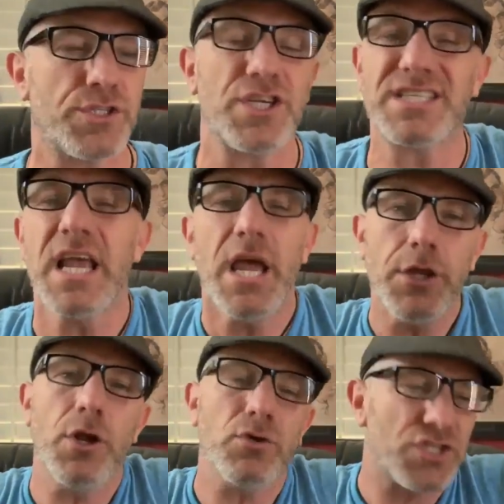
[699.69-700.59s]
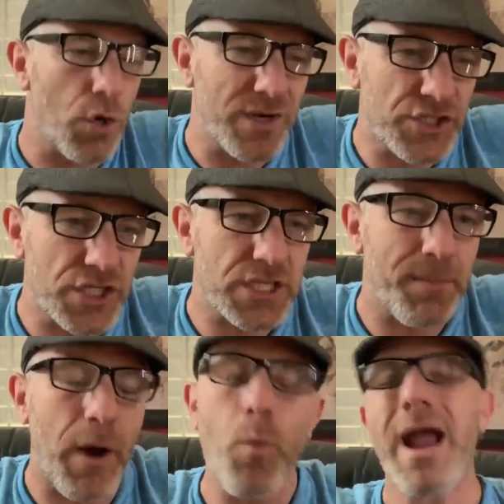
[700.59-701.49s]
Just, you know, so it's just
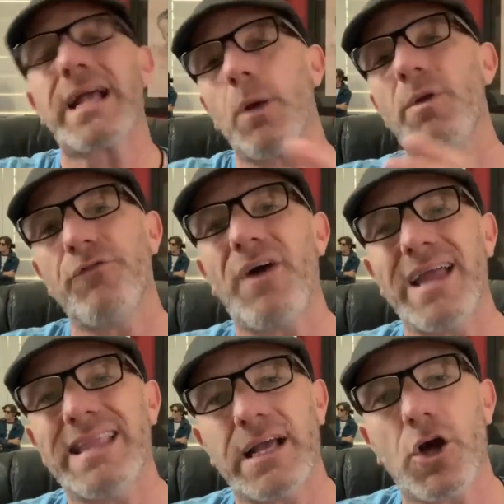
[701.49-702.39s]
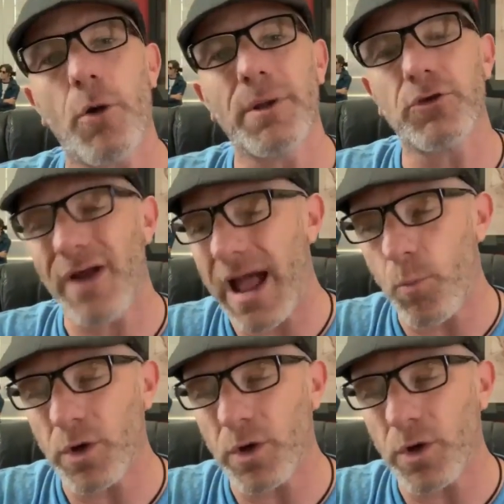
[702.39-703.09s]
about where can we find that common ground?